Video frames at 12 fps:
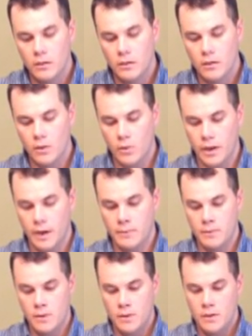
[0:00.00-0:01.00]
Okay,
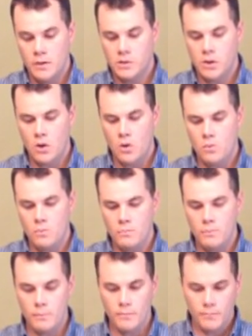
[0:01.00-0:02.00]
so
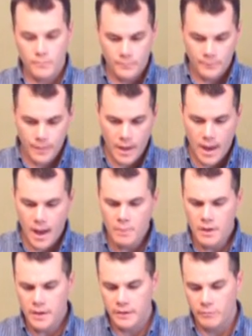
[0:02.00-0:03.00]
I'm going
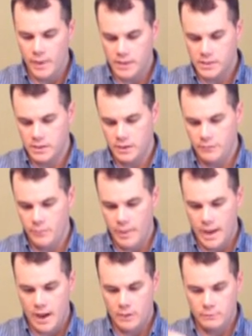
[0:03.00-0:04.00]
to give myself
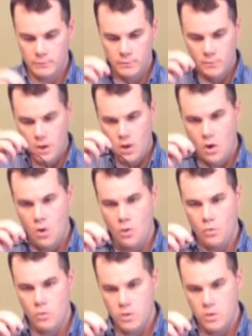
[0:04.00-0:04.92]
about, a